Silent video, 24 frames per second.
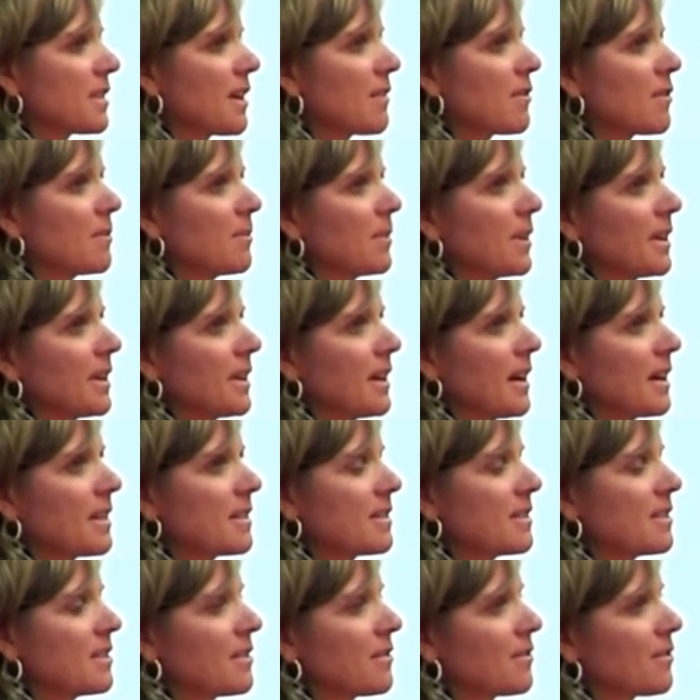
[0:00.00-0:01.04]
and everybody
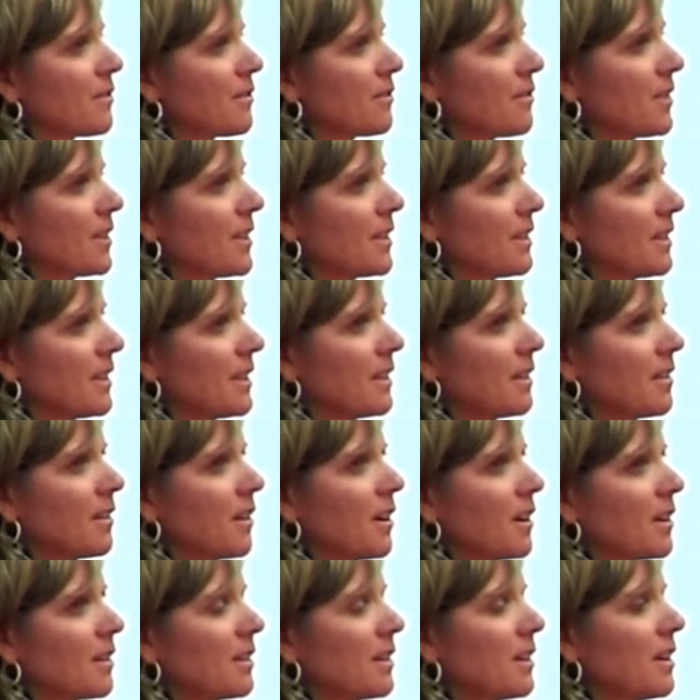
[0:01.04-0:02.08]
has a different feeling
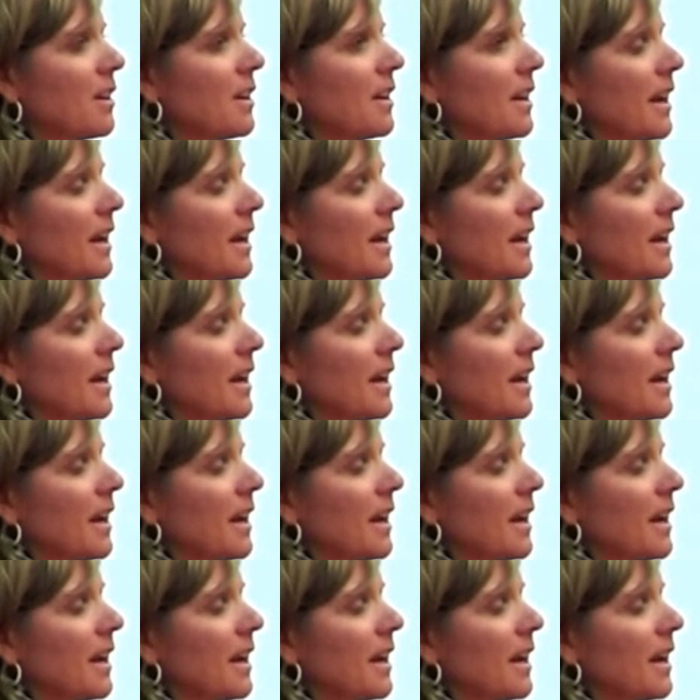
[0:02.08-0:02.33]
on,